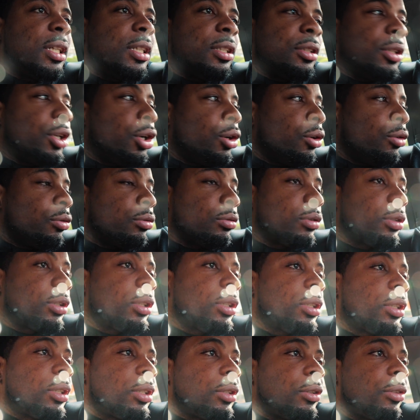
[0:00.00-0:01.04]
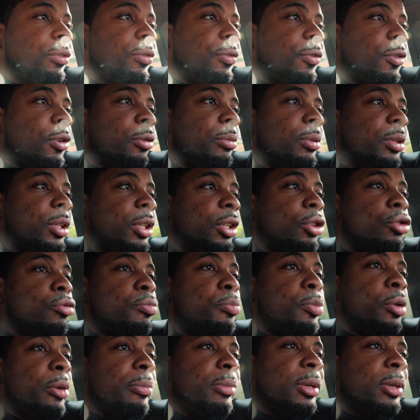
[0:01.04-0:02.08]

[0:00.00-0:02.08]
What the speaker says: No. You feel me? You put